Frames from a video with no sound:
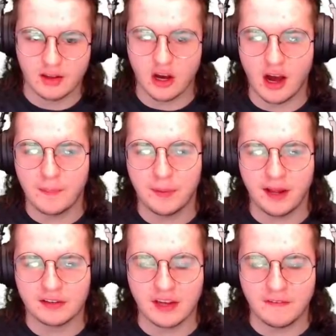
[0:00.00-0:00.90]

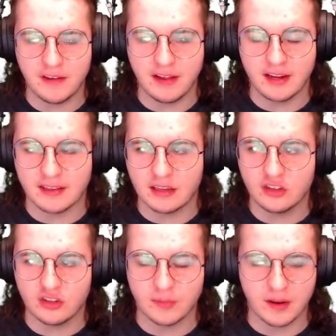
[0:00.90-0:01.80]
Complex, I feel like that's
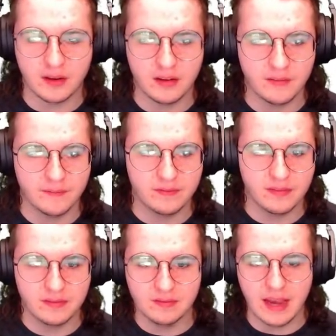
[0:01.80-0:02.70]
just
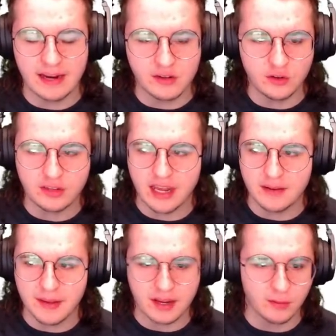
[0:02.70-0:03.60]
I do tend
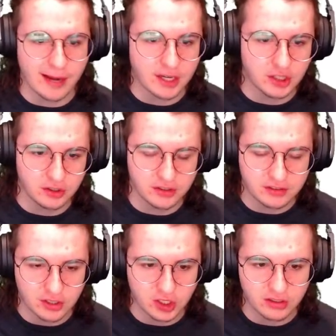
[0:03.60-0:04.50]
to make irrational
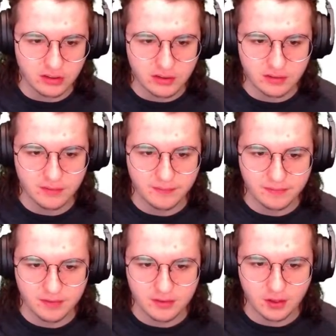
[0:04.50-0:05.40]
decisions,
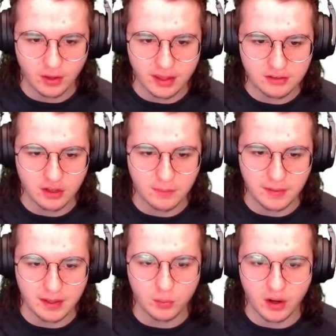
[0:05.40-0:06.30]
so this could
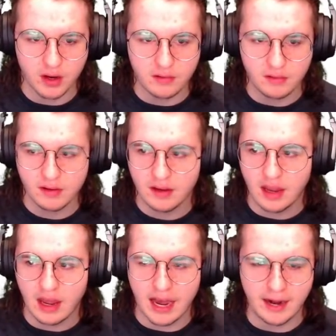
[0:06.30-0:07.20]
be one.
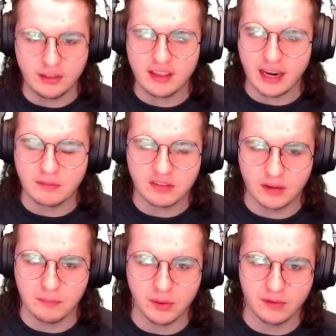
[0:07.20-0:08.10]
I don't think I'm
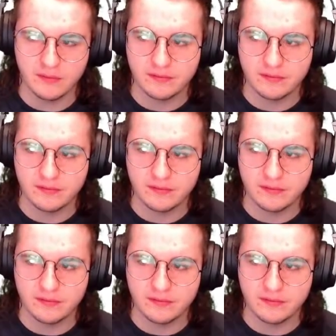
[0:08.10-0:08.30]
simple.